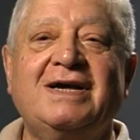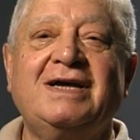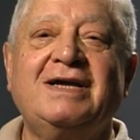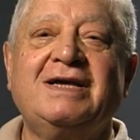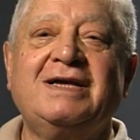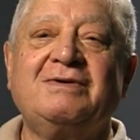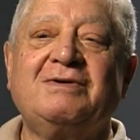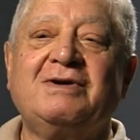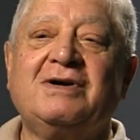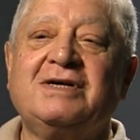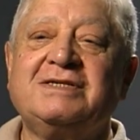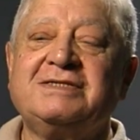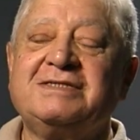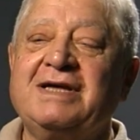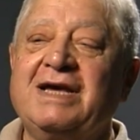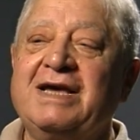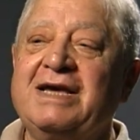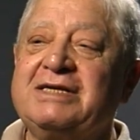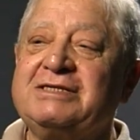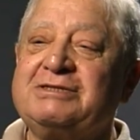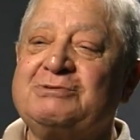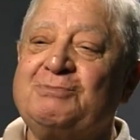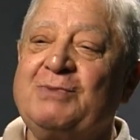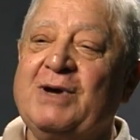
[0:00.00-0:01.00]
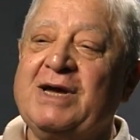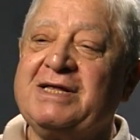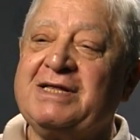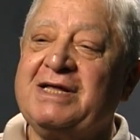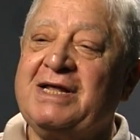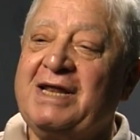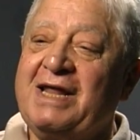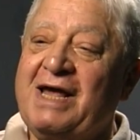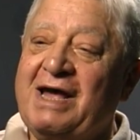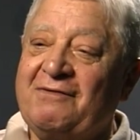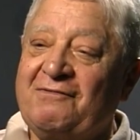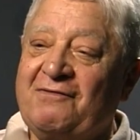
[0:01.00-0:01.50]
because they expect a
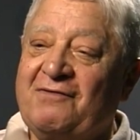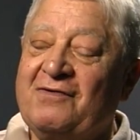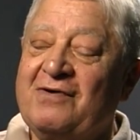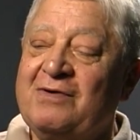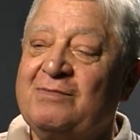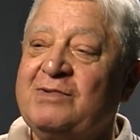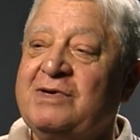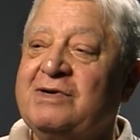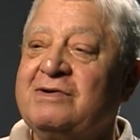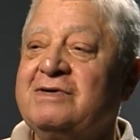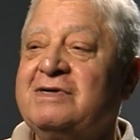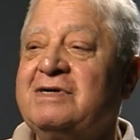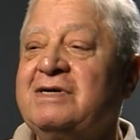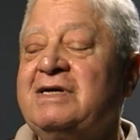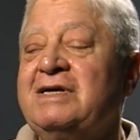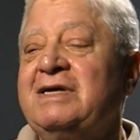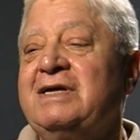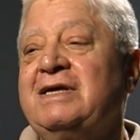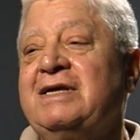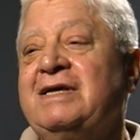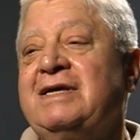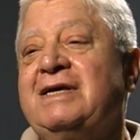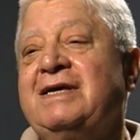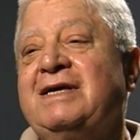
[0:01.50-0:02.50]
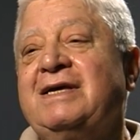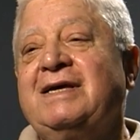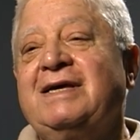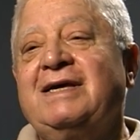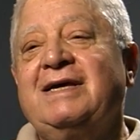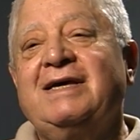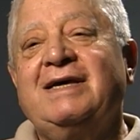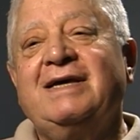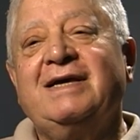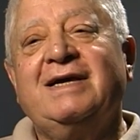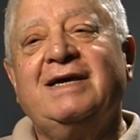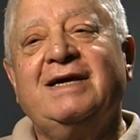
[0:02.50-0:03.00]
lot from you.
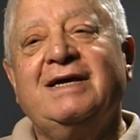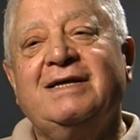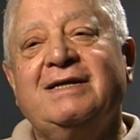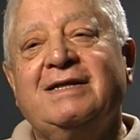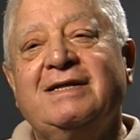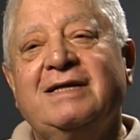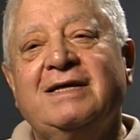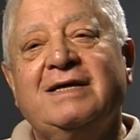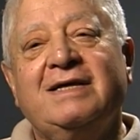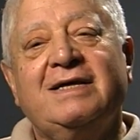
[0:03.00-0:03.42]
And